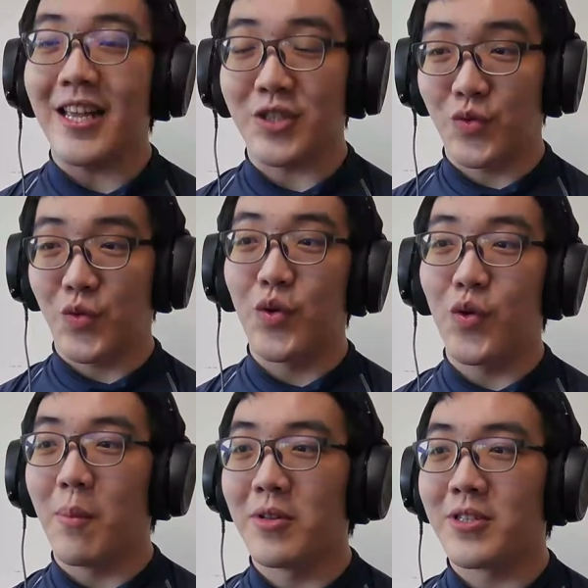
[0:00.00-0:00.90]
let's review
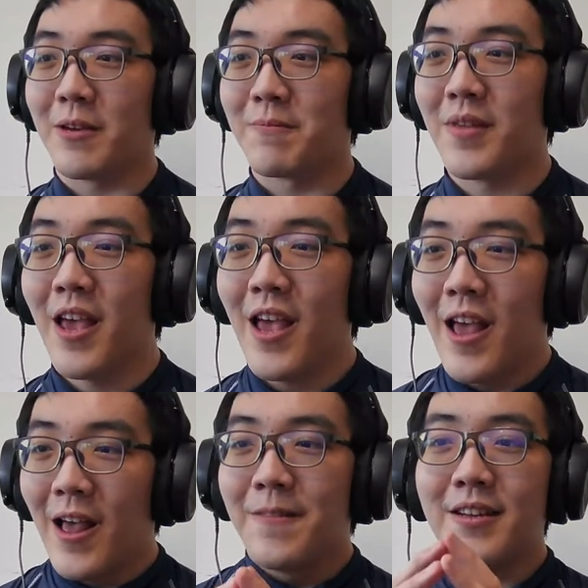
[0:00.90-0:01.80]
one more time.
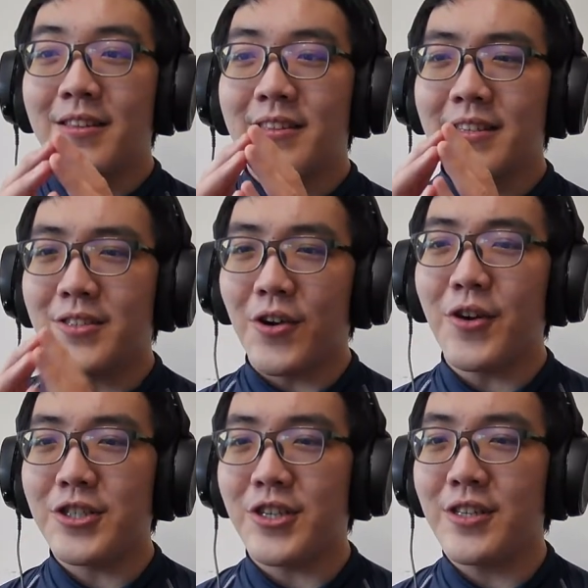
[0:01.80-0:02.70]
The
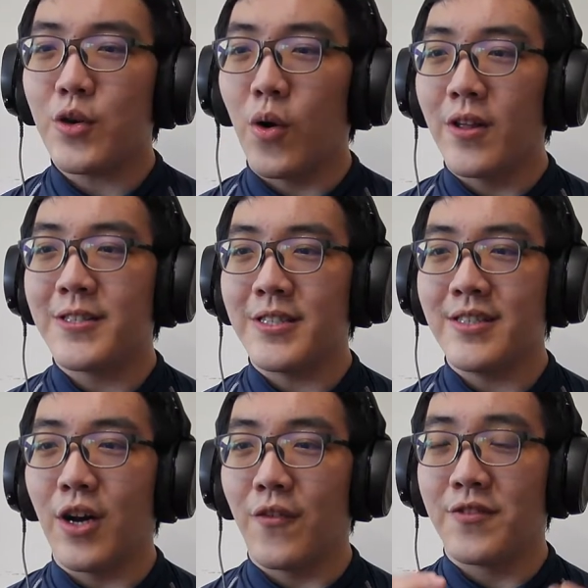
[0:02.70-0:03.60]
deterioration
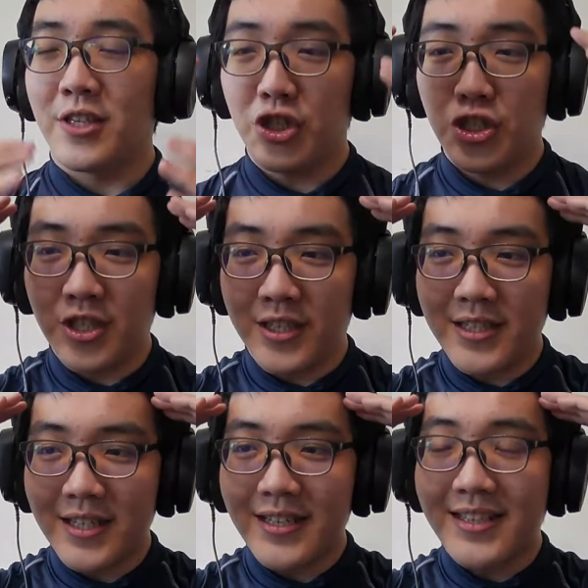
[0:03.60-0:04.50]
quality of
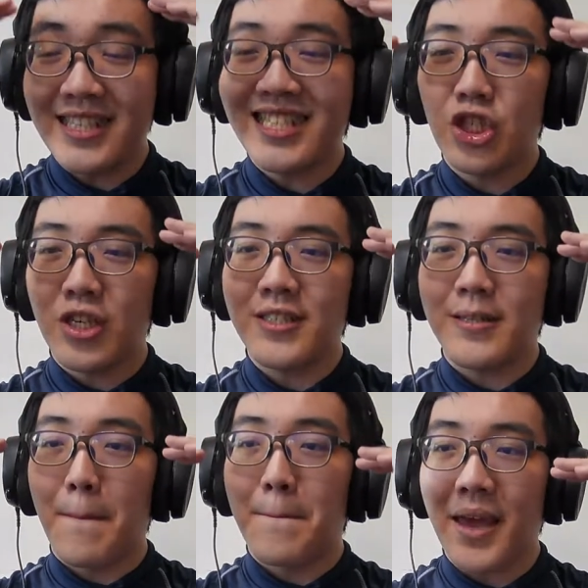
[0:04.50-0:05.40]

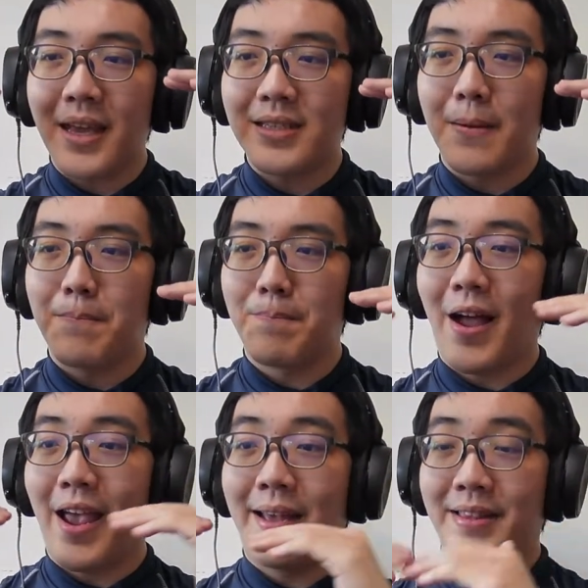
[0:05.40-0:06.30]
decisions made
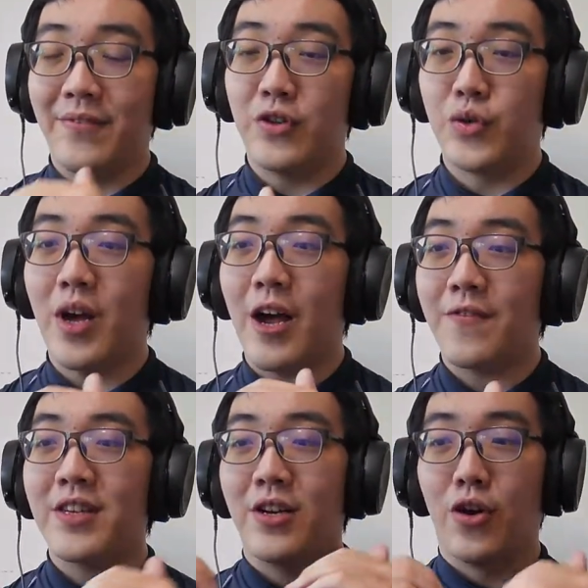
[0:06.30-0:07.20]
by an individual
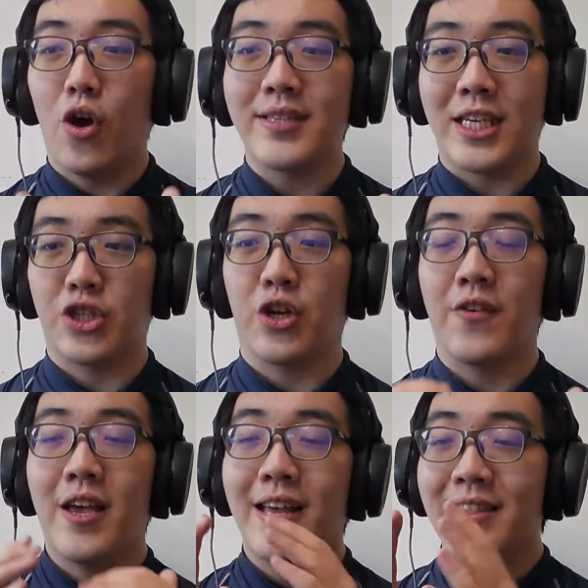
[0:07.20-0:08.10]
after a long session
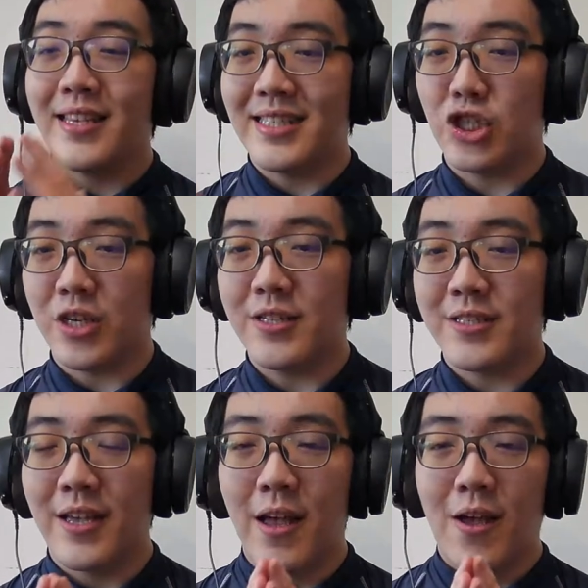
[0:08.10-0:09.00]
of decision
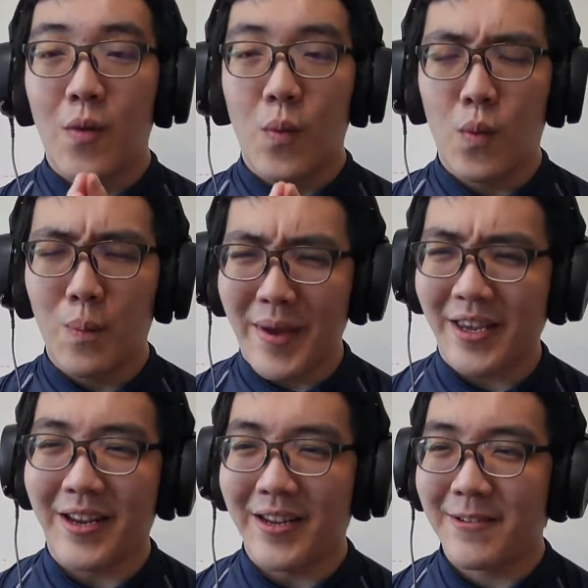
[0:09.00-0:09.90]

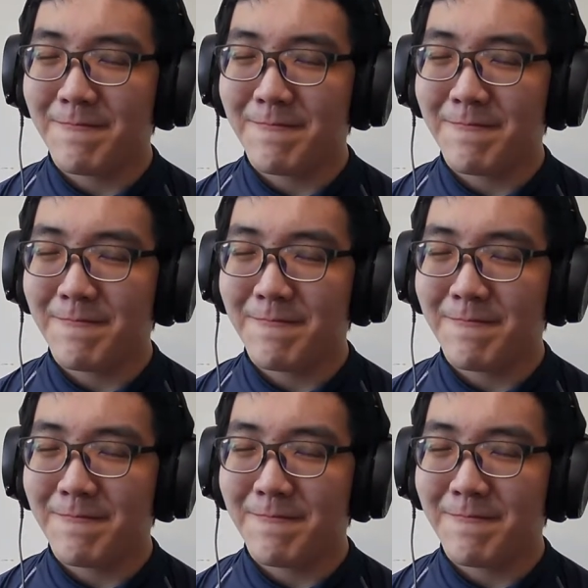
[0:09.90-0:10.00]
making.